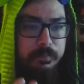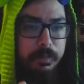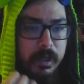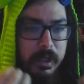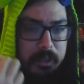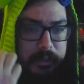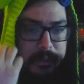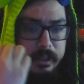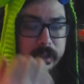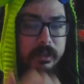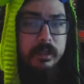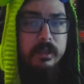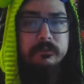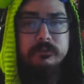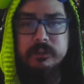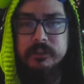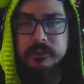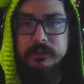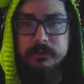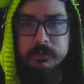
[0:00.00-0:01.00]
but
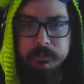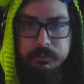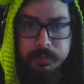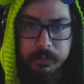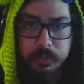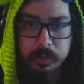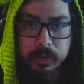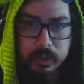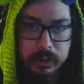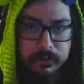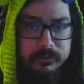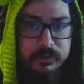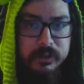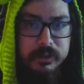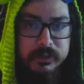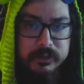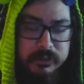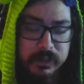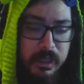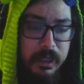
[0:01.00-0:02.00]
people love their
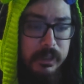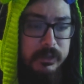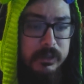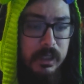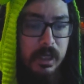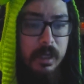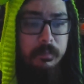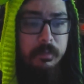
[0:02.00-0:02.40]
designs,